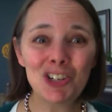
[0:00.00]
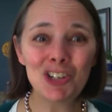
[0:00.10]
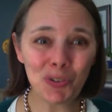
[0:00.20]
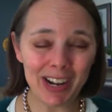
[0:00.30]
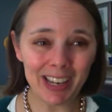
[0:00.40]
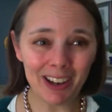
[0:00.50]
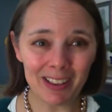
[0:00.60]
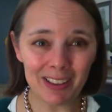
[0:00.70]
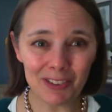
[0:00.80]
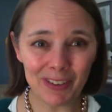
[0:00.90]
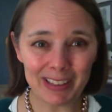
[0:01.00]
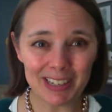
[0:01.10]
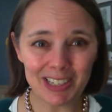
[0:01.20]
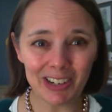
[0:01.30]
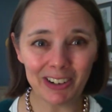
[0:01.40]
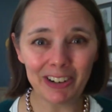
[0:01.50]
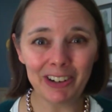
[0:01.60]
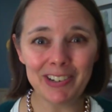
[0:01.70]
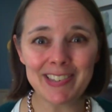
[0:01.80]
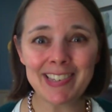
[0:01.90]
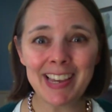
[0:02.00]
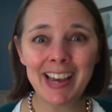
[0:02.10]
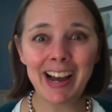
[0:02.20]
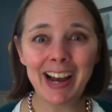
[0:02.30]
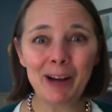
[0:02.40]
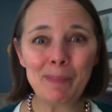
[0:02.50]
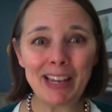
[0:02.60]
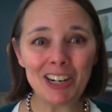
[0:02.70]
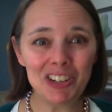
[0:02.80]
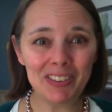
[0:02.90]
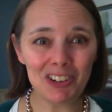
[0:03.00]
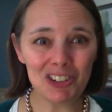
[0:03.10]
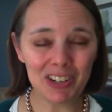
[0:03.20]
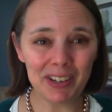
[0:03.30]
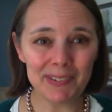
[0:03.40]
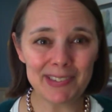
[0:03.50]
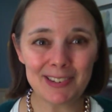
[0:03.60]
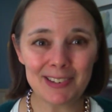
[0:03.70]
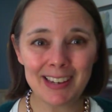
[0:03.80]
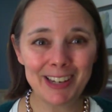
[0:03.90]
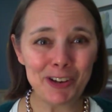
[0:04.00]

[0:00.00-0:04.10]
training all of the volunteers, managing the shifts,